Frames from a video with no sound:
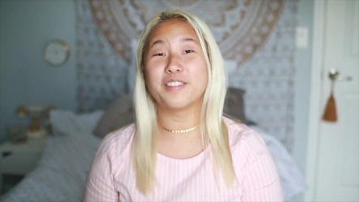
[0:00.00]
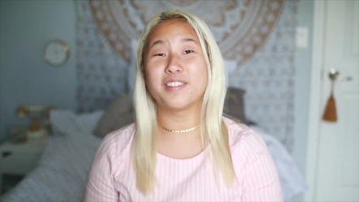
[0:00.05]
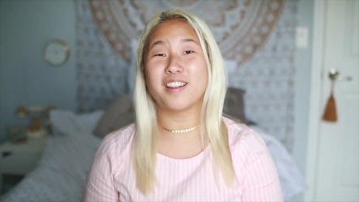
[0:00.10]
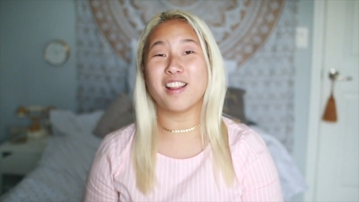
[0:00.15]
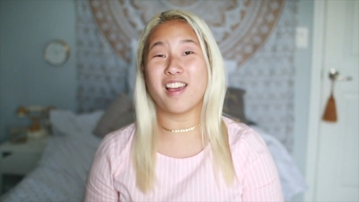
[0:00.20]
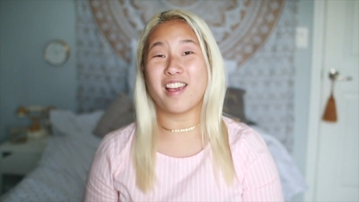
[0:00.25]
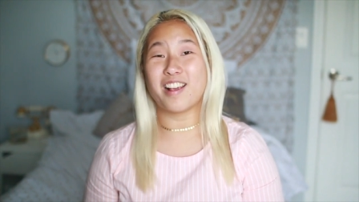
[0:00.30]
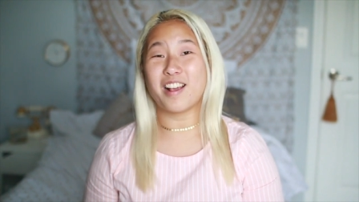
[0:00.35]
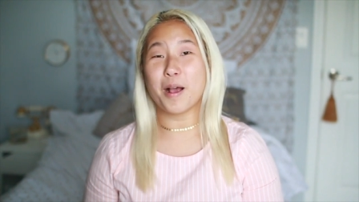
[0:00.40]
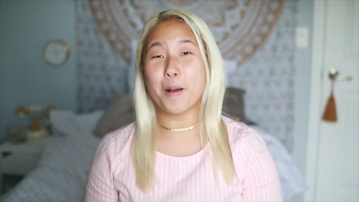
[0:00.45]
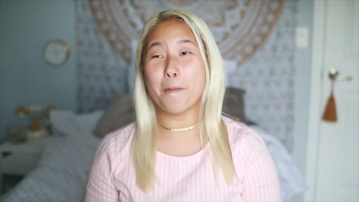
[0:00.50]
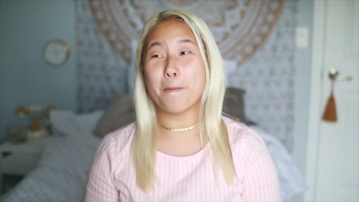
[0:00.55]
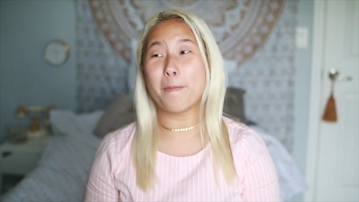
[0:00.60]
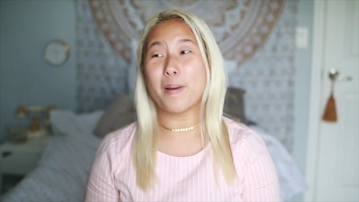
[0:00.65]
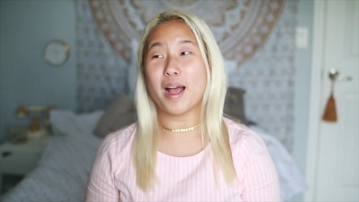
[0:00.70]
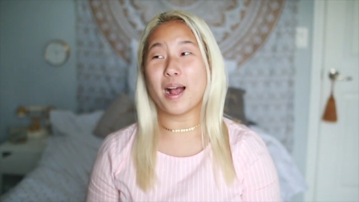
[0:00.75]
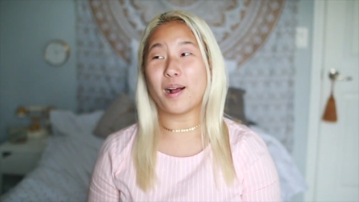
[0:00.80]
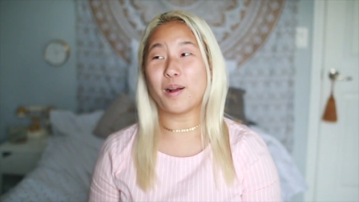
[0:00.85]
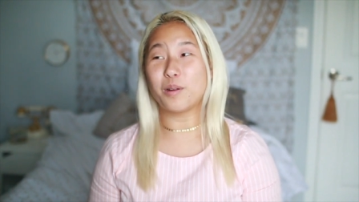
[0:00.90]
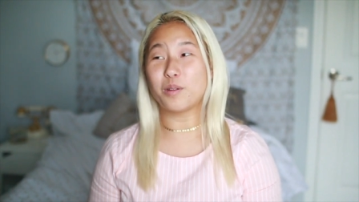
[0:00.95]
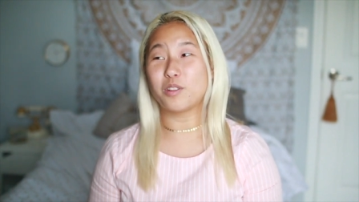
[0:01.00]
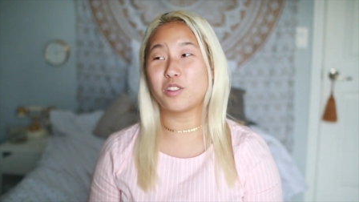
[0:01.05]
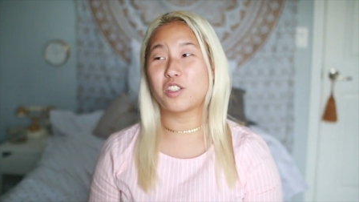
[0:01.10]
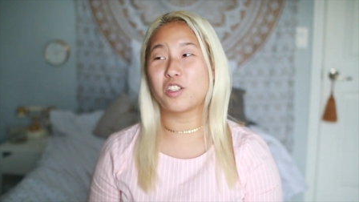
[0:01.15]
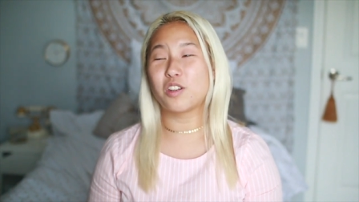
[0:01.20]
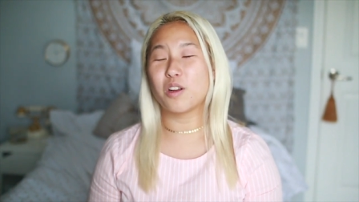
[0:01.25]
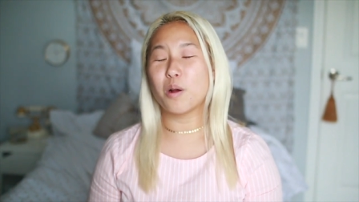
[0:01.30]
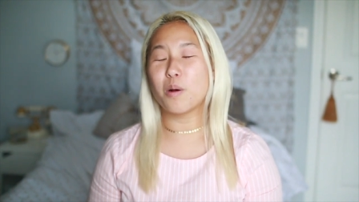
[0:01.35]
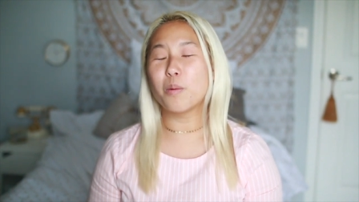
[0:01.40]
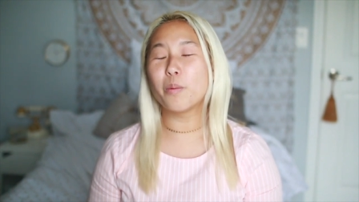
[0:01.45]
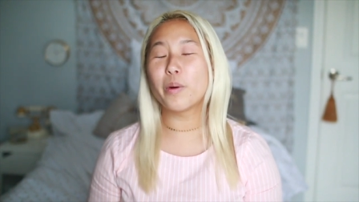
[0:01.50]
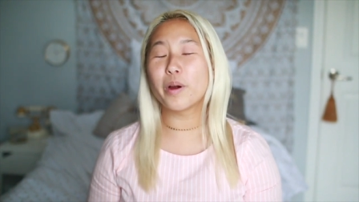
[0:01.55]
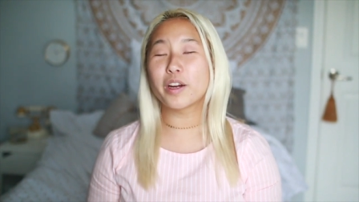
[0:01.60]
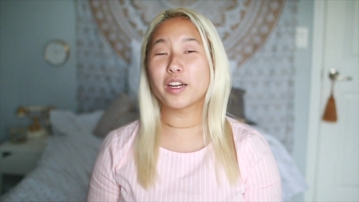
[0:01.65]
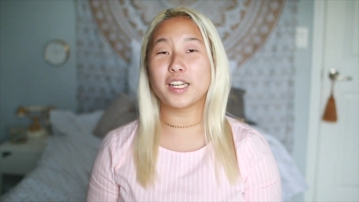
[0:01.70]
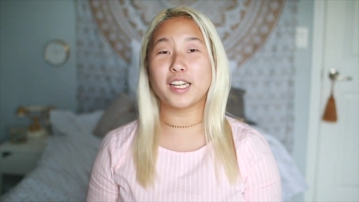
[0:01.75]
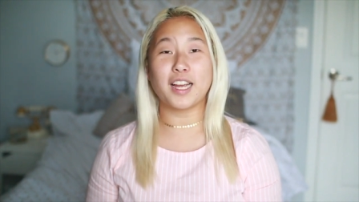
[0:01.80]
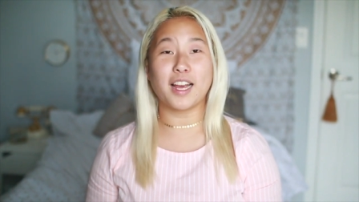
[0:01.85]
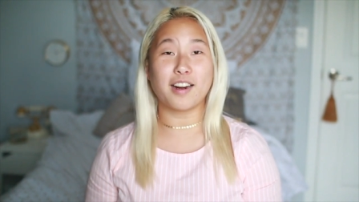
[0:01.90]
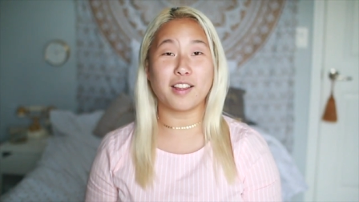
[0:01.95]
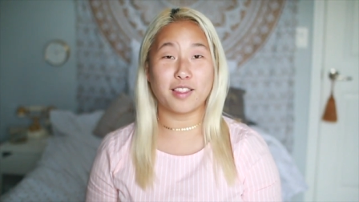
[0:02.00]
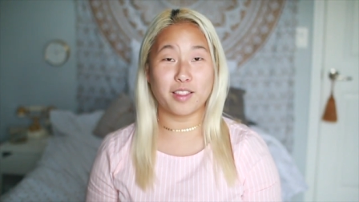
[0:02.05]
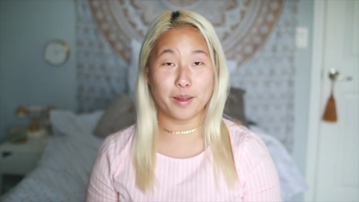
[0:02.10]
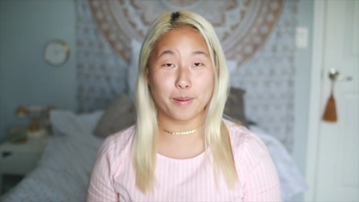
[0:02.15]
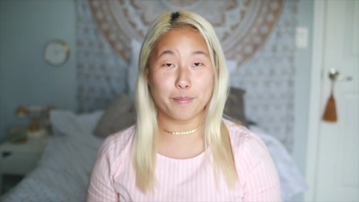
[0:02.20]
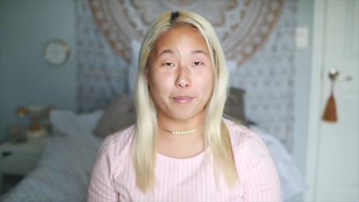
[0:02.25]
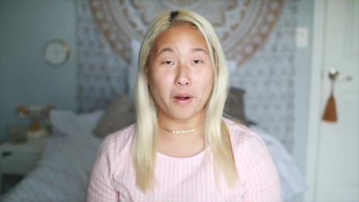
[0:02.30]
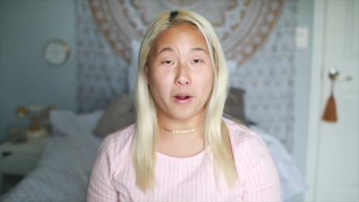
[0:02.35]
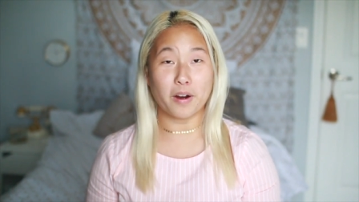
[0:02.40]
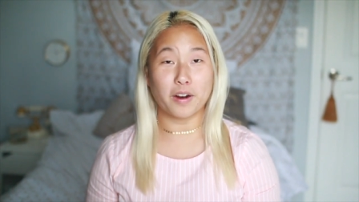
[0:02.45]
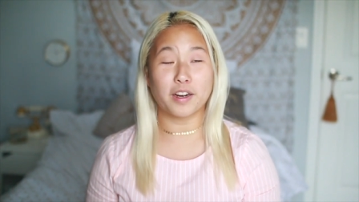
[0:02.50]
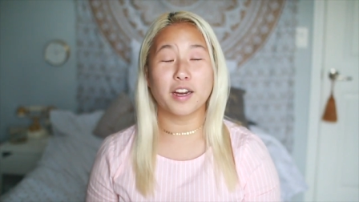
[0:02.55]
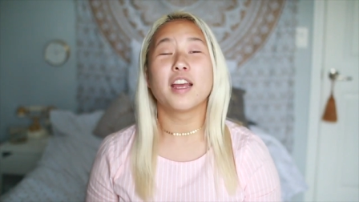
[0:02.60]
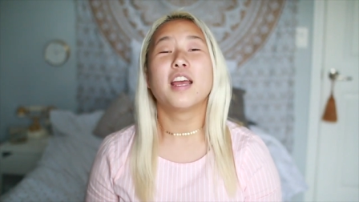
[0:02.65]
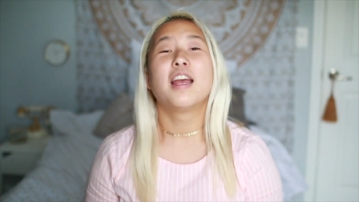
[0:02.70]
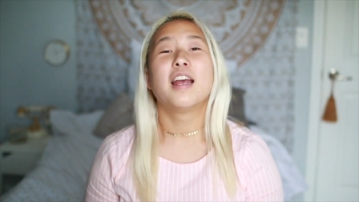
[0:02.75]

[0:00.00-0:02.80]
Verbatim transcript: like about working at a theme park